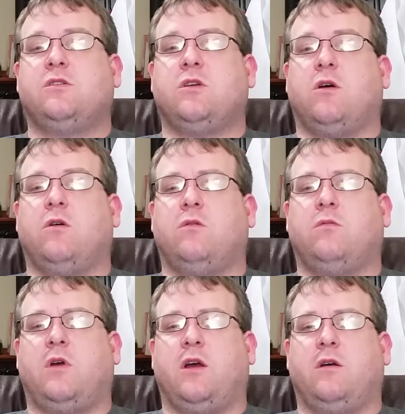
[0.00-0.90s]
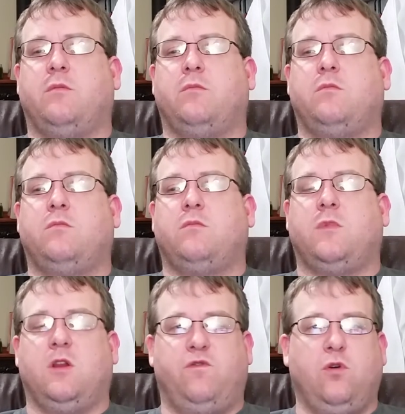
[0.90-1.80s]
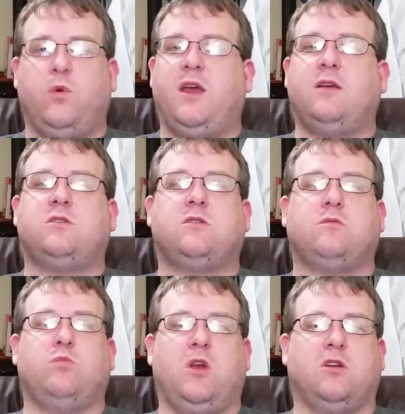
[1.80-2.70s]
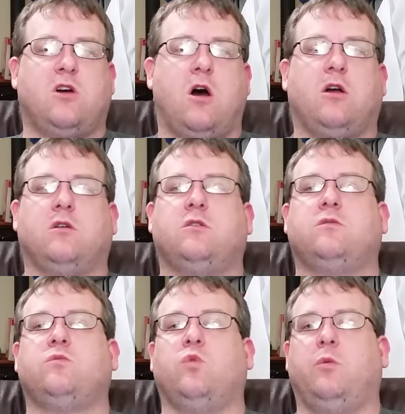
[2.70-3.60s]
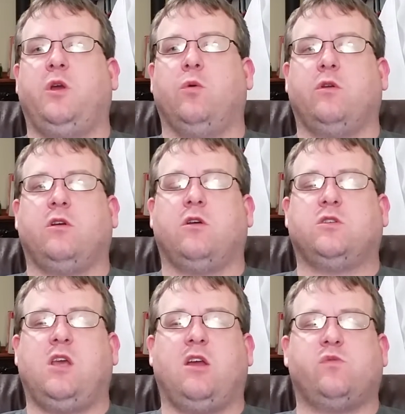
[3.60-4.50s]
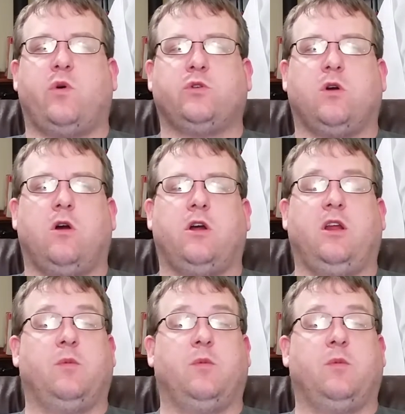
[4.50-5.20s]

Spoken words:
So in a few weeks, me and Doc will be going to go see Age of Ultron.